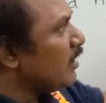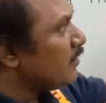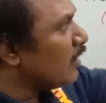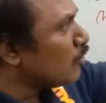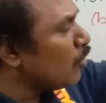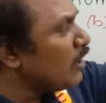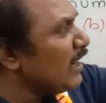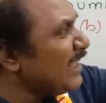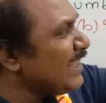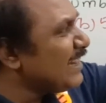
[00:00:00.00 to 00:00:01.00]
the total
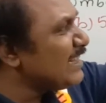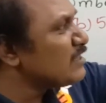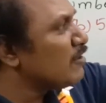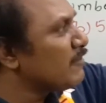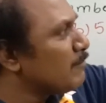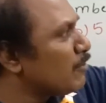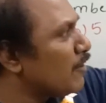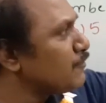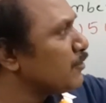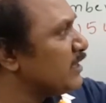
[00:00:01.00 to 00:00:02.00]
increase of number
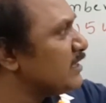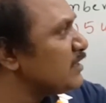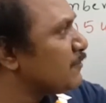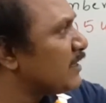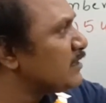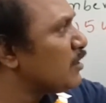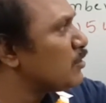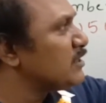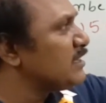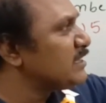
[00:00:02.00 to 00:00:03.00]
of students is
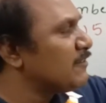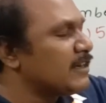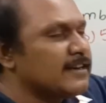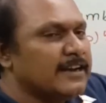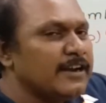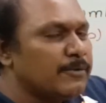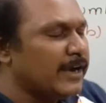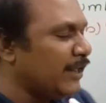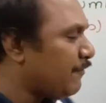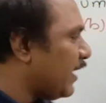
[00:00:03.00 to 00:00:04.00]

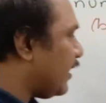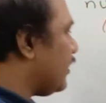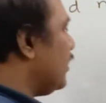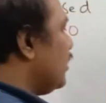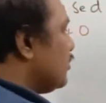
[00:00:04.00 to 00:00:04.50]
1725